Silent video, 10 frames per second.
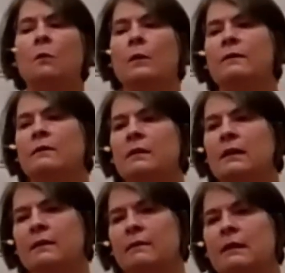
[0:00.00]
What's the
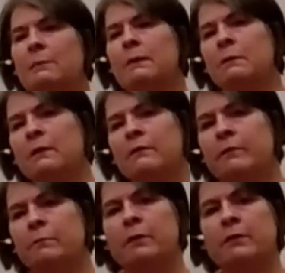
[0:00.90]
thing that's keeping me
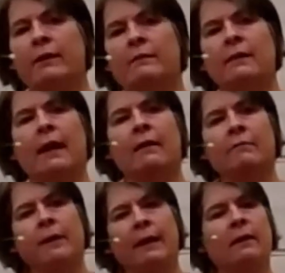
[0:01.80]
from progressing out of
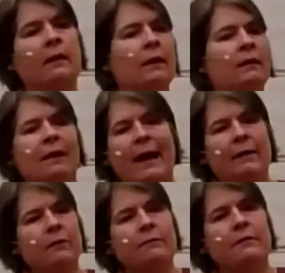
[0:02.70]
my
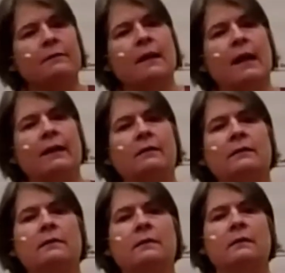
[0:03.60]
ladder of
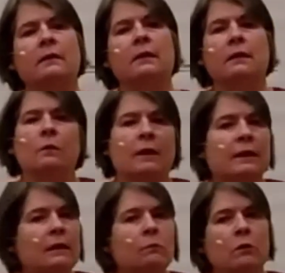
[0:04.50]
desires? Well, I
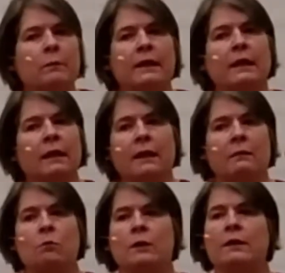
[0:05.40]
need more money and I need
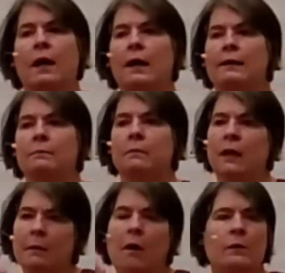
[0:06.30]
more time.
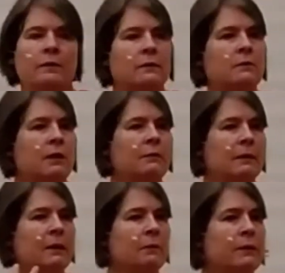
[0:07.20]
I'm always constrained by
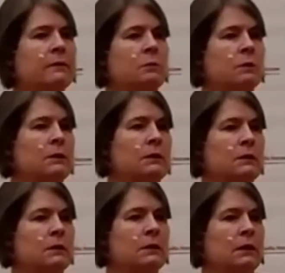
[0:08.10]
my
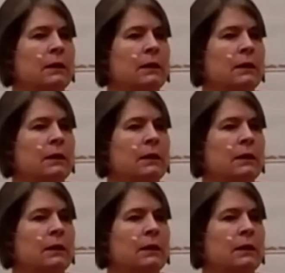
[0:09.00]
resources.